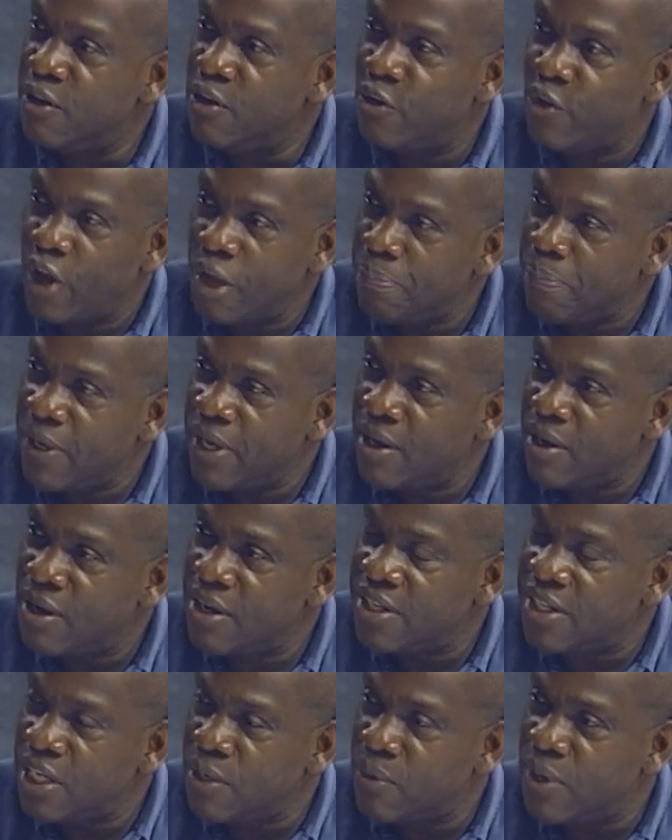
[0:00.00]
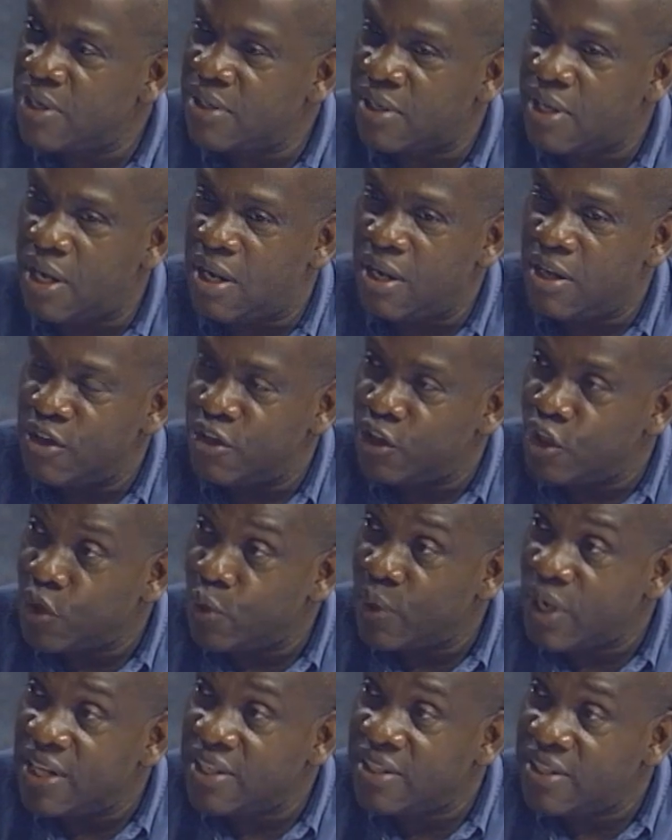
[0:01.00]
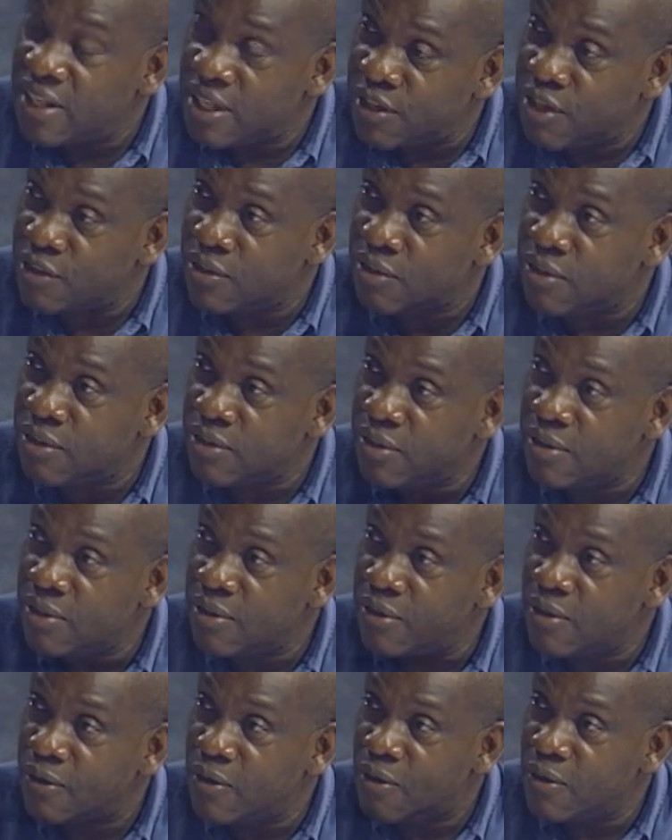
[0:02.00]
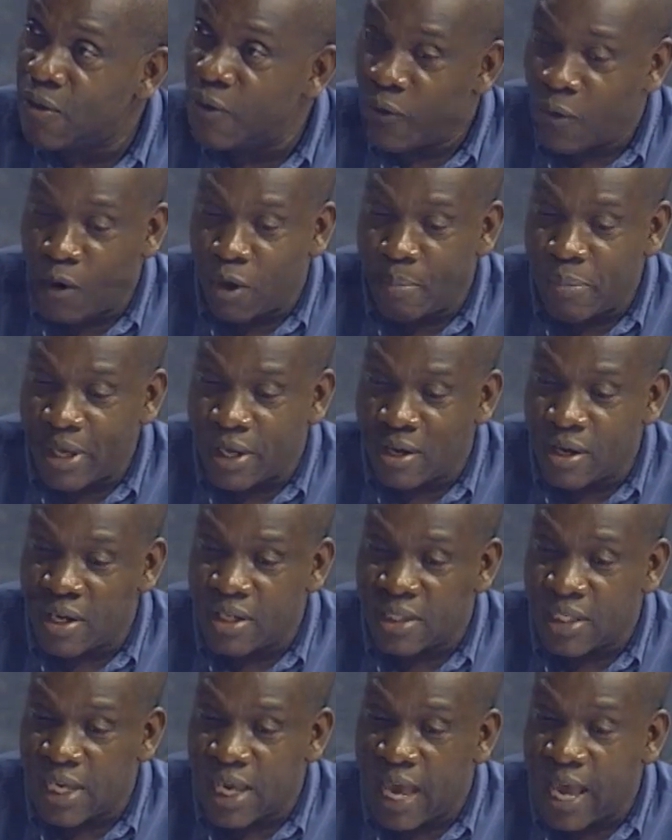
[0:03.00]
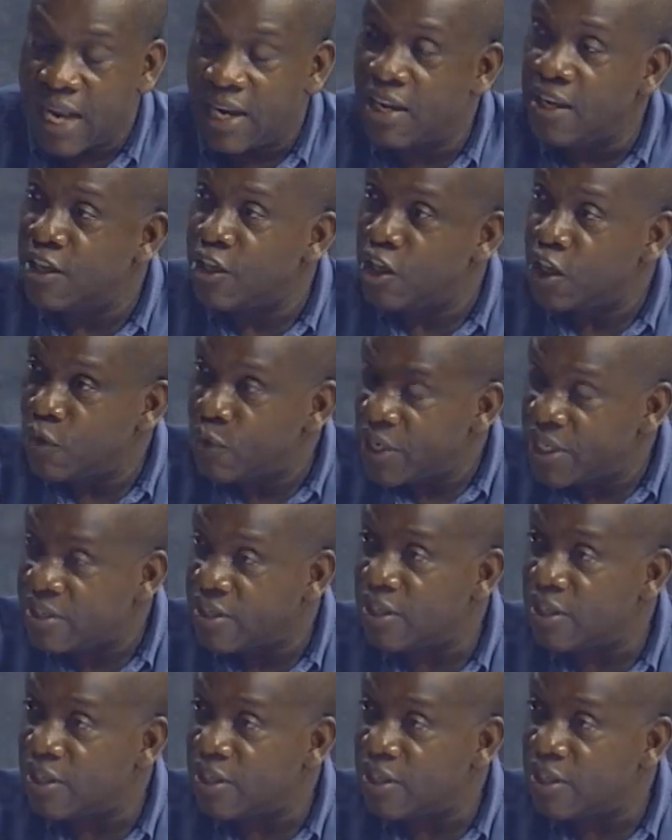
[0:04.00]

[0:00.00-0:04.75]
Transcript: not because he was a dual citizen or because he had U.S.